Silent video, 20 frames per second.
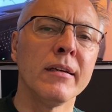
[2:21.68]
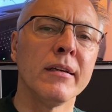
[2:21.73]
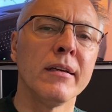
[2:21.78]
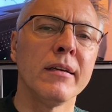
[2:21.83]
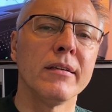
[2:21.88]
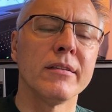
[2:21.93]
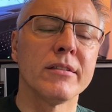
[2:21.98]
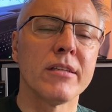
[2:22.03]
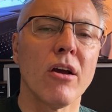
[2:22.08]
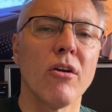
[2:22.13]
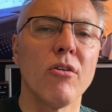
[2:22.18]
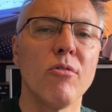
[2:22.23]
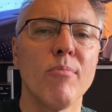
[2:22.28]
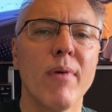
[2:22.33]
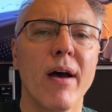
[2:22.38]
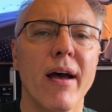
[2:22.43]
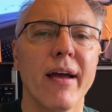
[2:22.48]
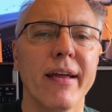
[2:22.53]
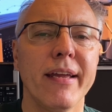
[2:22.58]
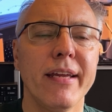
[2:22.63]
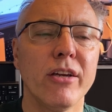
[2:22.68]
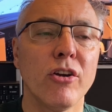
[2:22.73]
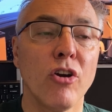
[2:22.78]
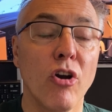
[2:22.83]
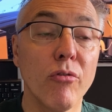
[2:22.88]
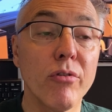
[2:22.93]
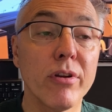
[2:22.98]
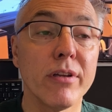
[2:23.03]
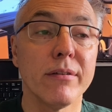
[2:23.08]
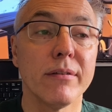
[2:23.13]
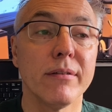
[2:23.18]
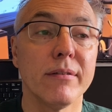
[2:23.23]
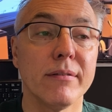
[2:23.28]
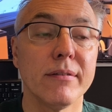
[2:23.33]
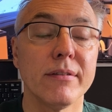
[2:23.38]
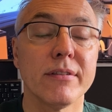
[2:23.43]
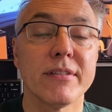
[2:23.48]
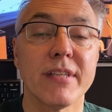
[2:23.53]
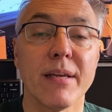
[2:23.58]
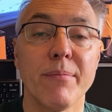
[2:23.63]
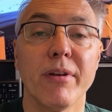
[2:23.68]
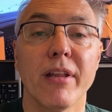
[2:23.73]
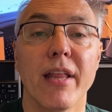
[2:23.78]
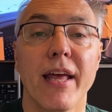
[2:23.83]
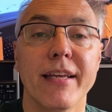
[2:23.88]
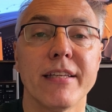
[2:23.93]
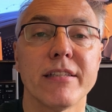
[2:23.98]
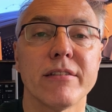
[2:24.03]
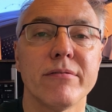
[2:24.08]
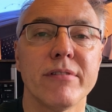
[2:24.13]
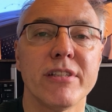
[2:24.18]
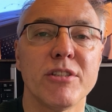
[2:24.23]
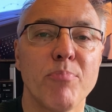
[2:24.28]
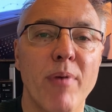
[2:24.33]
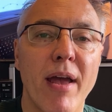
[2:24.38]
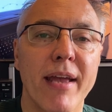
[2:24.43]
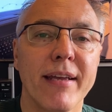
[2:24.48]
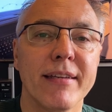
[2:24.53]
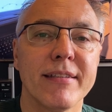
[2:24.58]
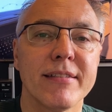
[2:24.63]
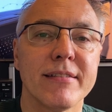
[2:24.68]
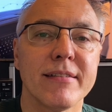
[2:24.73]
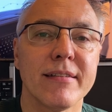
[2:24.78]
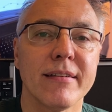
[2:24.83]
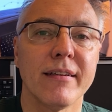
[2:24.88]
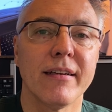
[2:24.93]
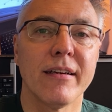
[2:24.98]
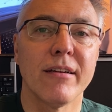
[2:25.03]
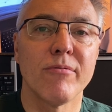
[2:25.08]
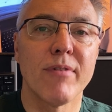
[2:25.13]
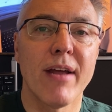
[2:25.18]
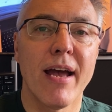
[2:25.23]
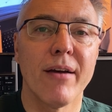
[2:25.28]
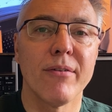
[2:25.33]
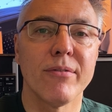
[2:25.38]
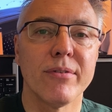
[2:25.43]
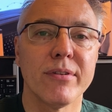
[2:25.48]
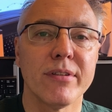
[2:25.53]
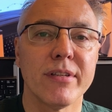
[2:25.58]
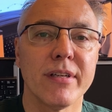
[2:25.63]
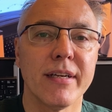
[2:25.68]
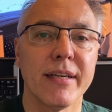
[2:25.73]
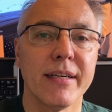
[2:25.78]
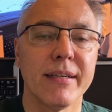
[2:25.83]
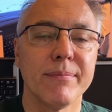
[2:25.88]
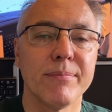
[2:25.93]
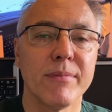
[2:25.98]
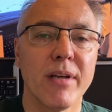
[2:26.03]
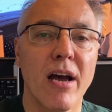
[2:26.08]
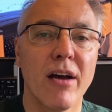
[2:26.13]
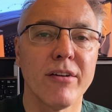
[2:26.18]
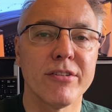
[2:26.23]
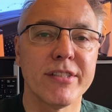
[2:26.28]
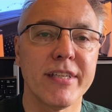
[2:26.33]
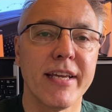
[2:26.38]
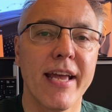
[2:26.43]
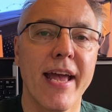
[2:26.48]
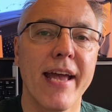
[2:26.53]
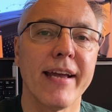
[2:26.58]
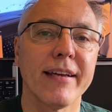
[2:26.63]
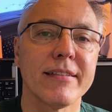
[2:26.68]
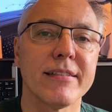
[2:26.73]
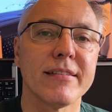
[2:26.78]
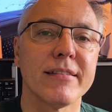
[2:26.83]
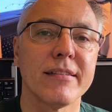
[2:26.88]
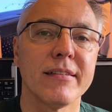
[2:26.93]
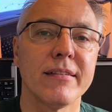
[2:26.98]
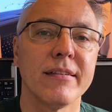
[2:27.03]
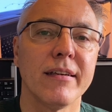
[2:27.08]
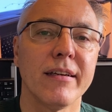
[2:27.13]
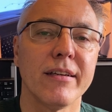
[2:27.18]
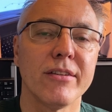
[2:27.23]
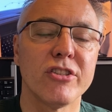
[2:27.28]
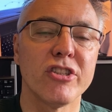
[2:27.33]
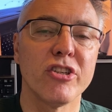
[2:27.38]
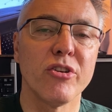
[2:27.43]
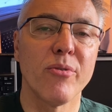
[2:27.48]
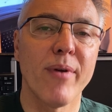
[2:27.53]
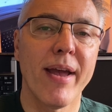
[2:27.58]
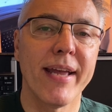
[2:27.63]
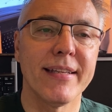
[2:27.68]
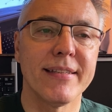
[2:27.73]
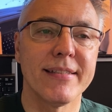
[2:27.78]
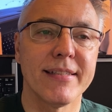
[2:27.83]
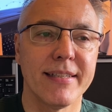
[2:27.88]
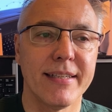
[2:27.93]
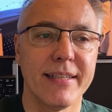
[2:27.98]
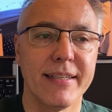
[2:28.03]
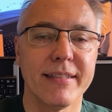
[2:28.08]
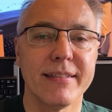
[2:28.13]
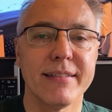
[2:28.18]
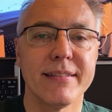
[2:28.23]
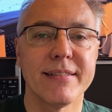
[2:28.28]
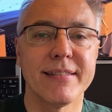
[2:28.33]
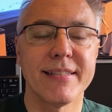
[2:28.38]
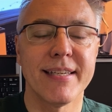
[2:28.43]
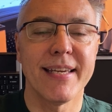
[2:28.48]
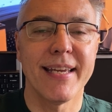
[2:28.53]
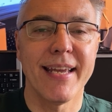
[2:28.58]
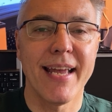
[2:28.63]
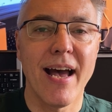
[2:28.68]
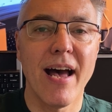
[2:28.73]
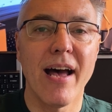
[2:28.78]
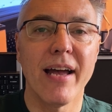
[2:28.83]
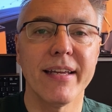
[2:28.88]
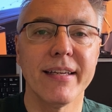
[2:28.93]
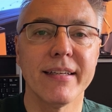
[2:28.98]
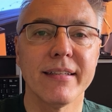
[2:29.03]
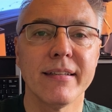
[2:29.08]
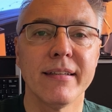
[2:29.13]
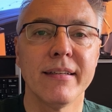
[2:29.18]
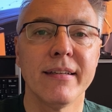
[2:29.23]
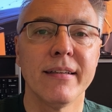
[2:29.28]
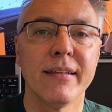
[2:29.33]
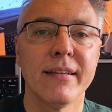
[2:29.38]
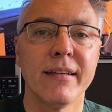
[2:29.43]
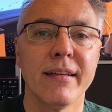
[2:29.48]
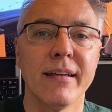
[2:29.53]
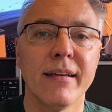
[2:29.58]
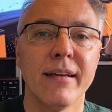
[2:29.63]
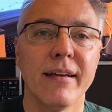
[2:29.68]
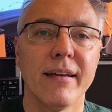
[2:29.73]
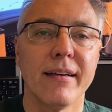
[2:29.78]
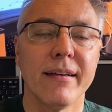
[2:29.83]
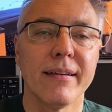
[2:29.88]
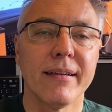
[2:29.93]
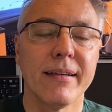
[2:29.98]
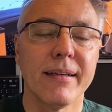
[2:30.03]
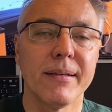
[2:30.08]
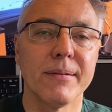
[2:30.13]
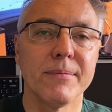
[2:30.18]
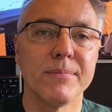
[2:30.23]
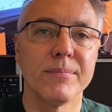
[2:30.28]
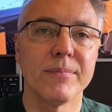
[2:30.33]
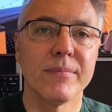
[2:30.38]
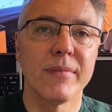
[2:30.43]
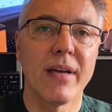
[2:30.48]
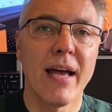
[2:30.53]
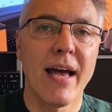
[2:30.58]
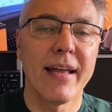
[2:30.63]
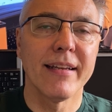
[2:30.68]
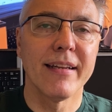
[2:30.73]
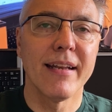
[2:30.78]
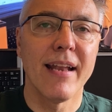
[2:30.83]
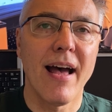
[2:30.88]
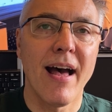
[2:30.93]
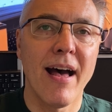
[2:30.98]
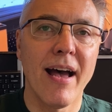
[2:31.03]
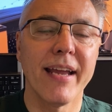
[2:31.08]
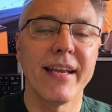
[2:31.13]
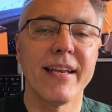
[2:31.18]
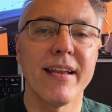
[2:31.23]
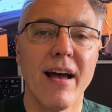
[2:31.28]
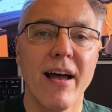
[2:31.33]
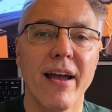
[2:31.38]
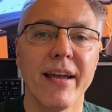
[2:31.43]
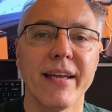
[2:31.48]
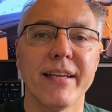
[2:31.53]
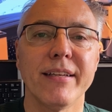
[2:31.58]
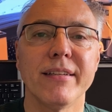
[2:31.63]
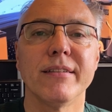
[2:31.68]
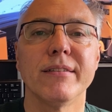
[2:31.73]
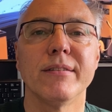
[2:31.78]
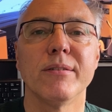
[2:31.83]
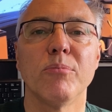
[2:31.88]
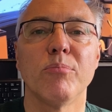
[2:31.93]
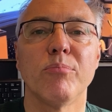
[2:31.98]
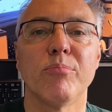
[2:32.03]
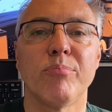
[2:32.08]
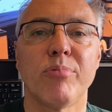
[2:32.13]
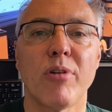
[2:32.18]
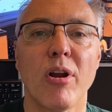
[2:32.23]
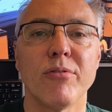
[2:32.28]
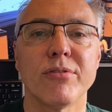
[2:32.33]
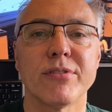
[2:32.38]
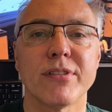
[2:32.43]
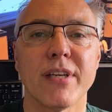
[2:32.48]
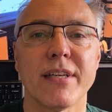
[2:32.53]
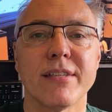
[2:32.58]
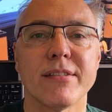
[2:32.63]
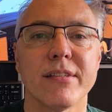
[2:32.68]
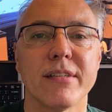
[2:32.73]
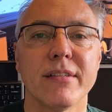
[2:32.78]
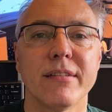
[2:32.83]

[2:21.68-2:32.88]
So my current simulator is based around an RTX 280 Ti and an i9 processor.